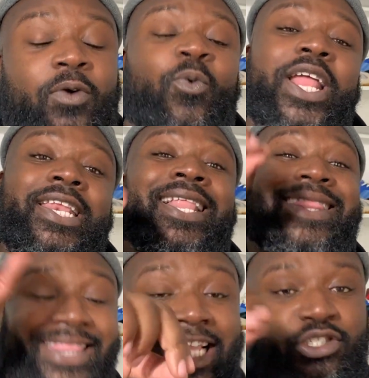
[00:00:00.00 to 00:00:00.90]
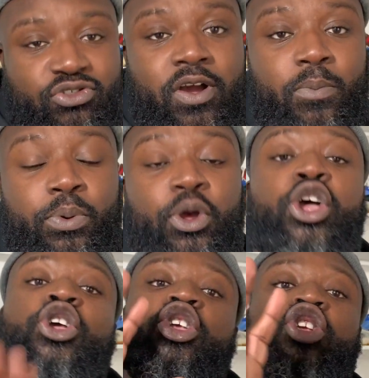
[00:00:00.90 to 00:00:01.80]
when they drop,
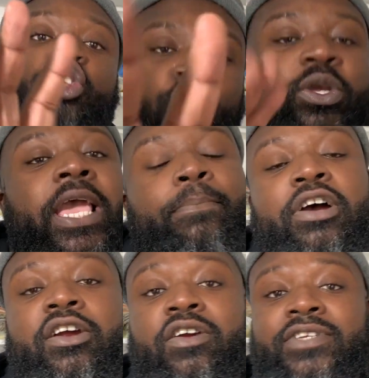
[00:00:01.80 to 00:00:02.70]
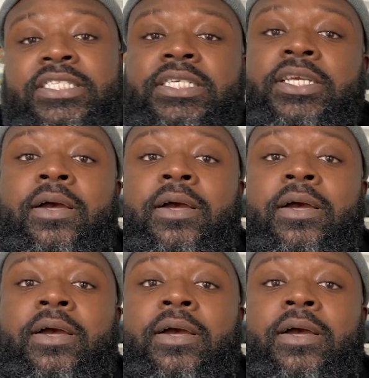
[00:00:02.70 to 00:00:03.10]
you get priority.